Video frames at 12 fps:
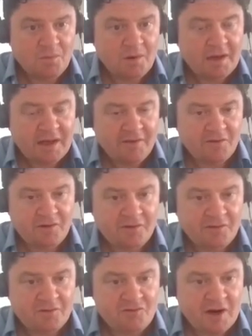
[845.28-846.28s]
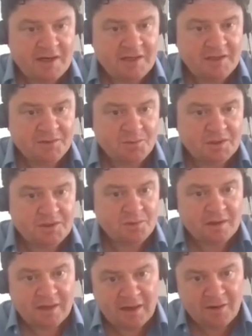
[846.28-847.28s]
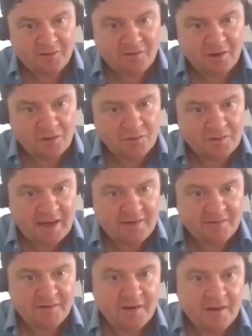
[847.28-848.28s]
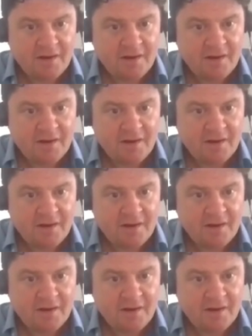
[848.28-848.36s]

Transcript: we gave ourselves a range which would allow us to hold debt